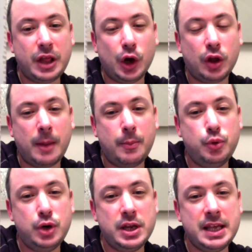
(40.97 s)
looks
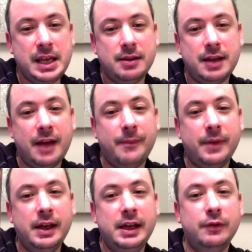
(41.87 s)
pretty
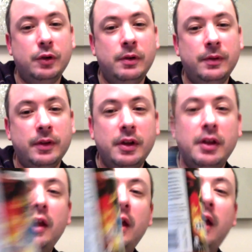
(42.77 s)
damn evil.
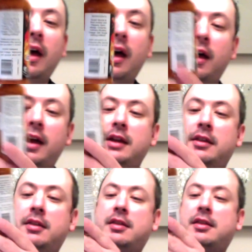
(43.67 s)

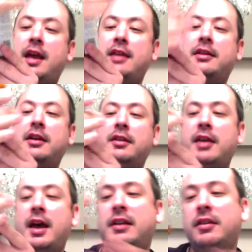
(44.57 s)
It says,
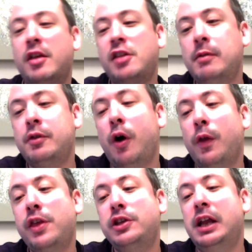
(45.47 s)
contains some of the
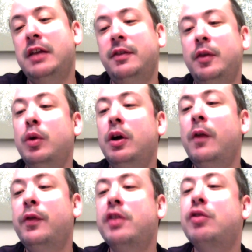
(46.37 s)
hottest chilies in the
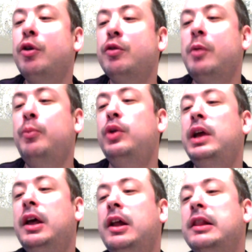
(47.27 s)
world. This sauce will
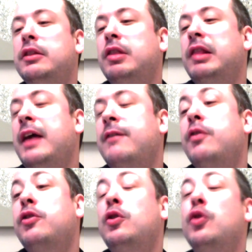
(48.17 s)
bring
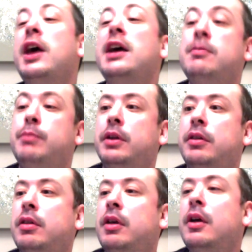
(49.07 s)
life to your taste buds.